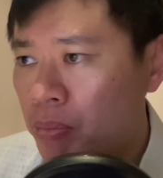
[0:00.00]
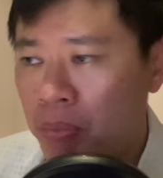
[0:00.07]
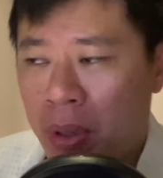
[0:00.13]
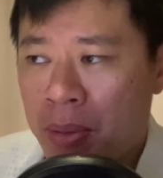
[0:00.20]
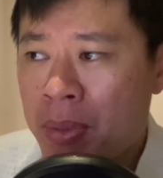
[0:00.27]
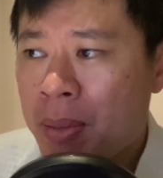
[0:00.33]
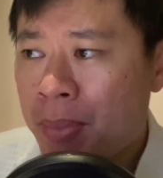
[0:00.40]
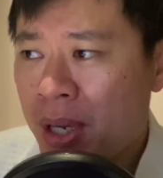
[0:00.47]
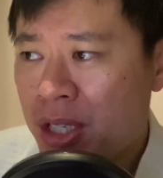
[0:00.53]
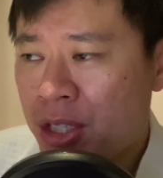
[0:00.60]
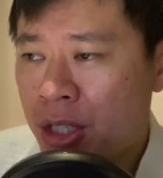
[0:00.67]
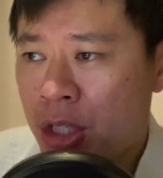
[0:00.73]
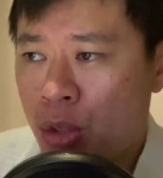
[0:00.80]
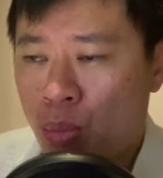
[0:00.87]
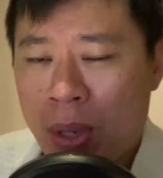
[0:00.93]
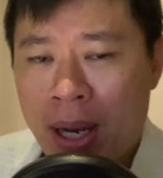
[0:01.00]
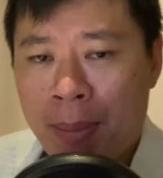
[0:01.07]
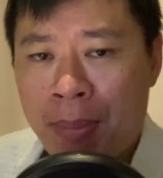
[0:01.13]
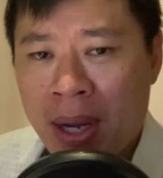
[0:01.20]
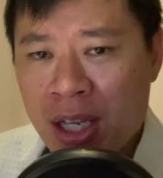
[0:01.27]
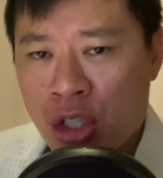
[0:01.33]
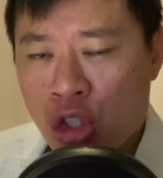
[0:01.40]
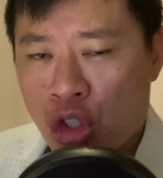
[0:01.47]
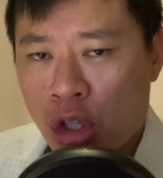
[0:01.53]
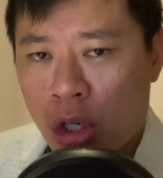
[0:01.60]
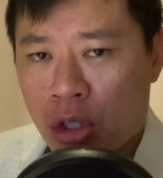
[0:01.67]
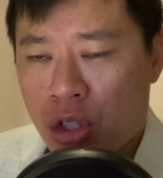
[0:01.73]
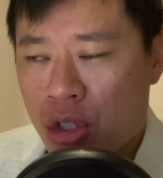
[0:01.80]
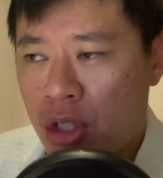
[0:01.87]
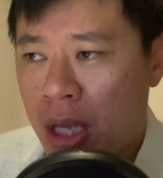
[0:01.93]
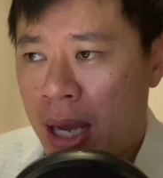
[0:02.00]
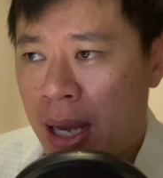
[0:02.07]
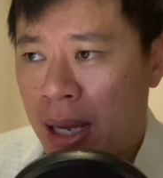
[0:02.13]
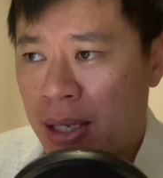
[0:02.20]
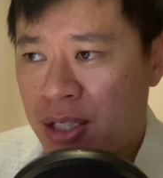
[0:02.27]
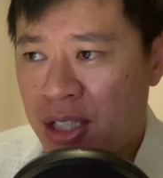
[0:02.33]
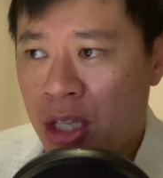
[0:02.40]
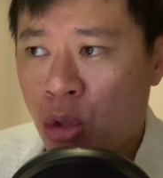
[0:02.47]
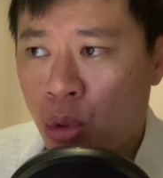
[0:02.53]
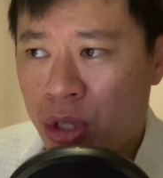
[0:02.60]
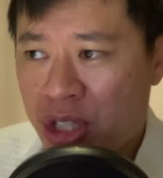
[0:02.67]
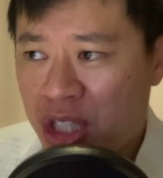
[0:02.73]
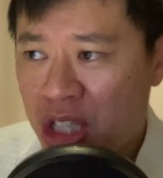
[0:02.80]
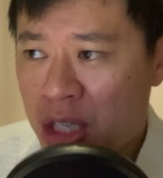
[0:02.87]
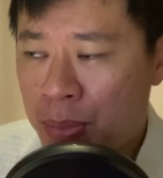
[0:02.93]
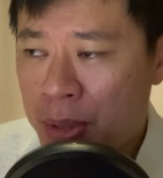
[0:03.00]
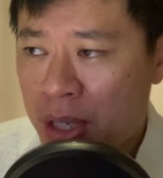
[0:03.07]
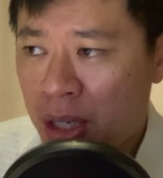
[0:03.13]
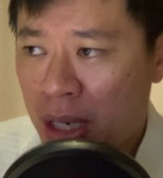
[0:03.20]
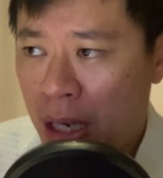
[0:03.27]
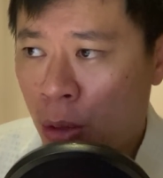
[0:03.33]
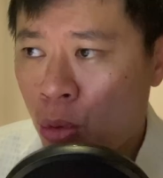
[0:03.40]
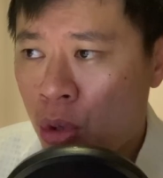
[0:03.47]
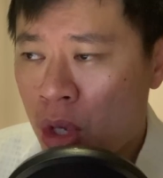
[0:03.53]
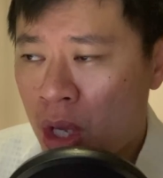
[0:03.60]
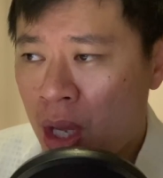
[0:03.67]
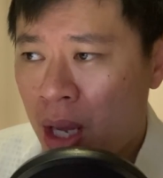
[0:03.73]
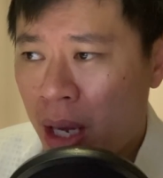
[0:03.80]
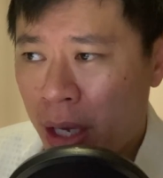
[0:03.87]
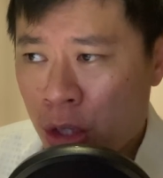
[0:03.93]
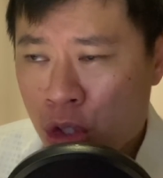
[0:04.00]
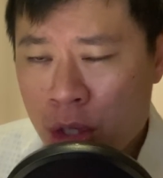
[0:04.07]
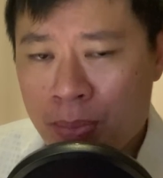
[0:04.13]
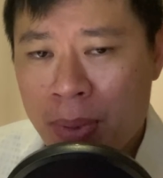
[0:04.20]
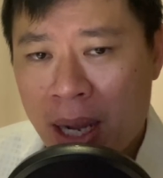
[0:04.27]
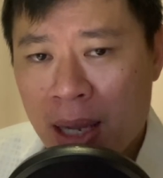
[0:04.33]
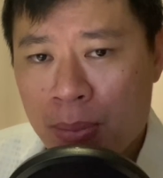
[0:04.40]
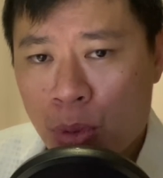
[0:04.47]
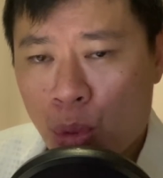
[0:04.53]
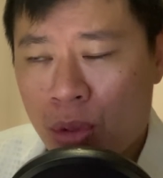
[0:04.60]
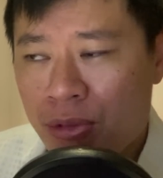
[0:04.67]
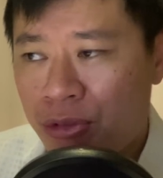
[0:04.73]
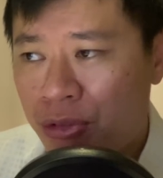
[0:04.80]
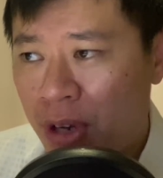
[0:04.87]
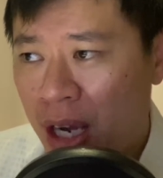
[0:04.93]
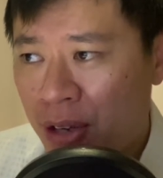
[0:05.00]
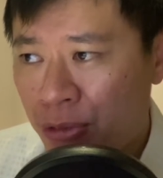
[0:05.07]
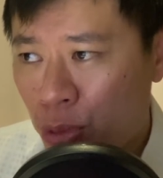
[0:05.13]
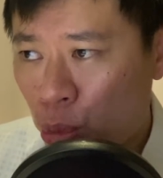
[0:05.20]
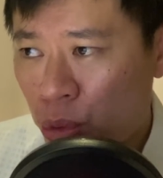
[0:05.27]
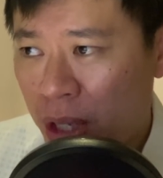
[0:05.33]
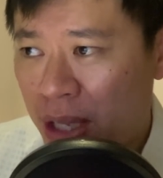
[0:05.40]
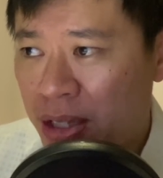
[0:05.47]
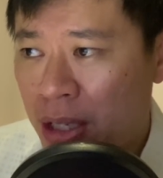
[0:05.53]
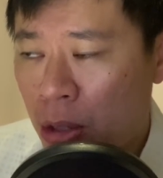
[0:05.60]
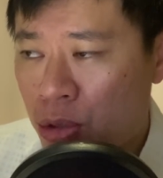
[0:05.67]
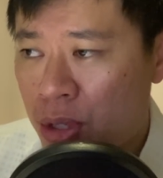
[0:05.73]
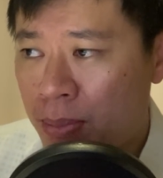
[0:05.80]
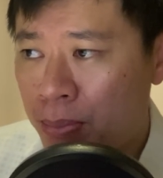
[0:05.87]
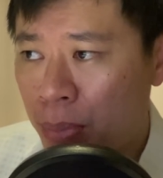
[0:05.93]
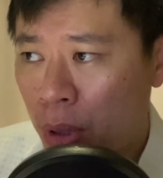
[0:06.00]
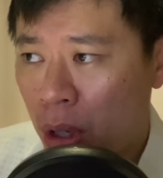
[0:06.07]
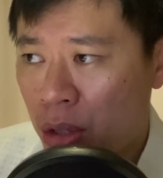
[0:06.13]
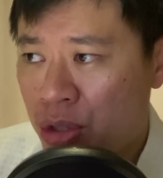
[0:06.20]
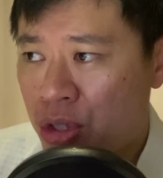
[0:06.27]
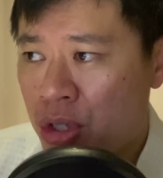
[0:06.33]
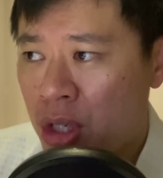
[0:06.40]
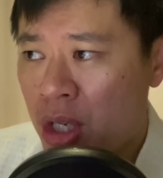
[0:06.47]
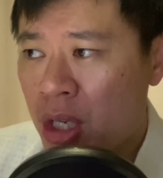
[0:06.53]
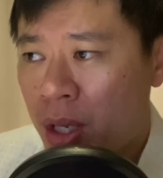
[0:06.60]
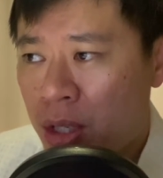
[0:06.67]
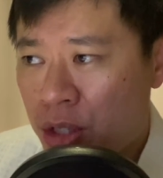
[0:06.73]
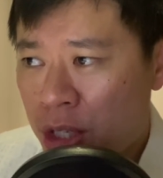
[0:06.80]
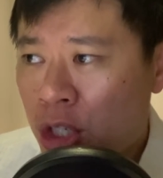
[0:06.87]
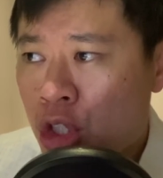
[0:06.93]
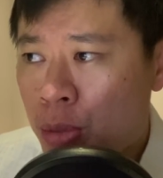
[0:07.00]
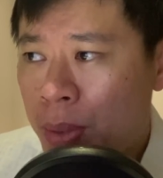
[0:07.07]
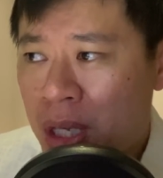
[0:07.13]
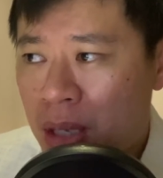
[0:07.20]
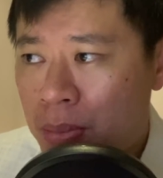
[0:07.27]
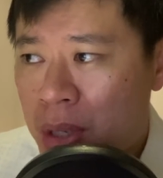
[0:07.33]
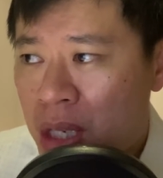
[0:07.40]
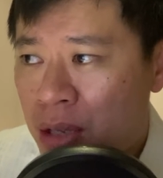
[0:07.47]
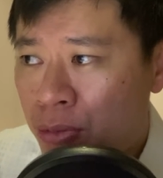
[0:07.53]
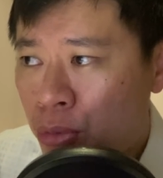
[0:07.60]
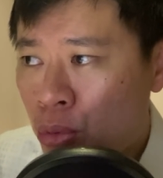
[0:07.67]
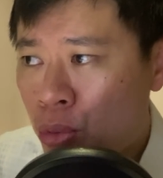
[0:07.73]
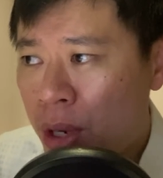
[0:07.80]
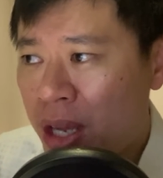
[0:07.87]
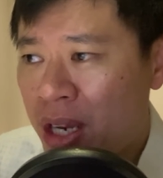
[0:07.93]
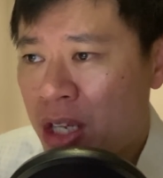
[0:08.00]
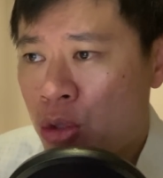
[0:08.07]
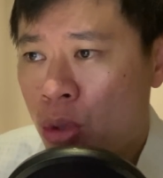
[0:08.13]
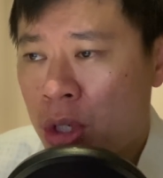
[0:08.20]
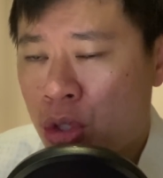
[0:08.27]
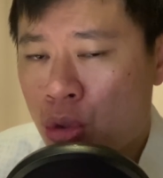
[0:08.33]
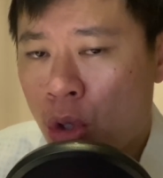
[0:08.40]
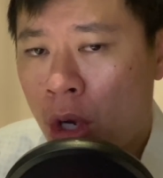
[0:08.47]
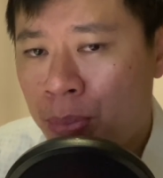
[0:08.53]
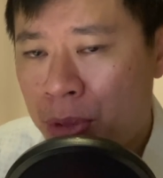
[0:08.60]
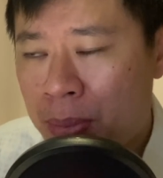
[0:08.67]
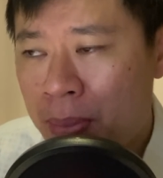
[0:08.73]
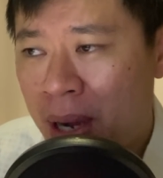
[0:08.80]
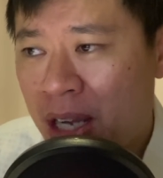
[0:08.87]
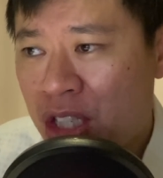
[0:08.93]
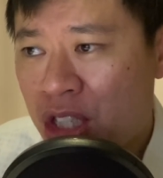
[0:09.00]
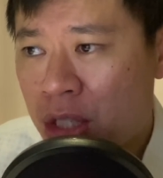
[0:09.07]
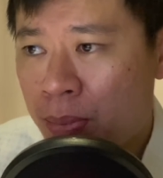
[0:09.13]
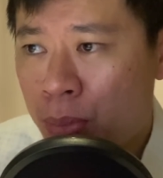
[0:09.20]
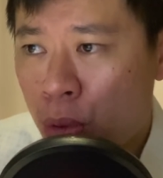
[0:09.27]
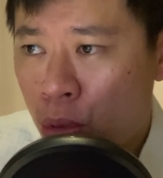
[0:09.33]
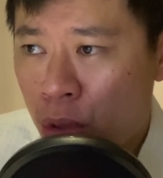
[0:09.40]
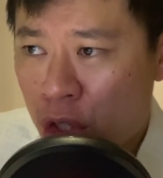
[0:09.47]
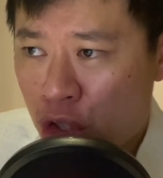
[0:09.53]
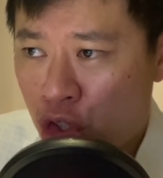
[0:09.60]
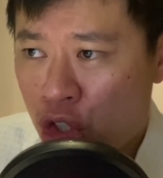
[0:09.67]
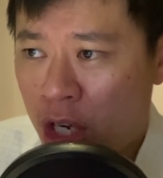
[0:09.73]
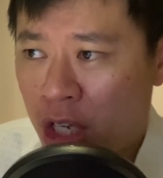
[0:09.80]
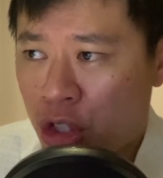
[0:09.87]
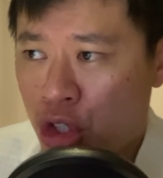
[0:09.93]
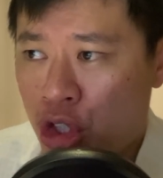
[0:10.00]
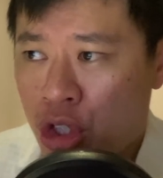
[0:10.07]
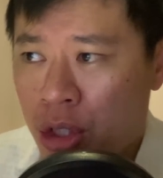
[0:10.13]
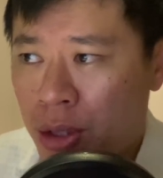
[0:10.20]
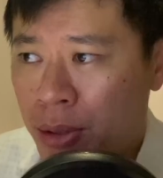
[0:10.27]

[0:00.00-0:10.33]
But I mean by is this, when I buy stocks that are sent to the CDP account, I usually buy between 5 to 10,000 blocks, just to make it meaningful and as well as to optimize the brokerage charge.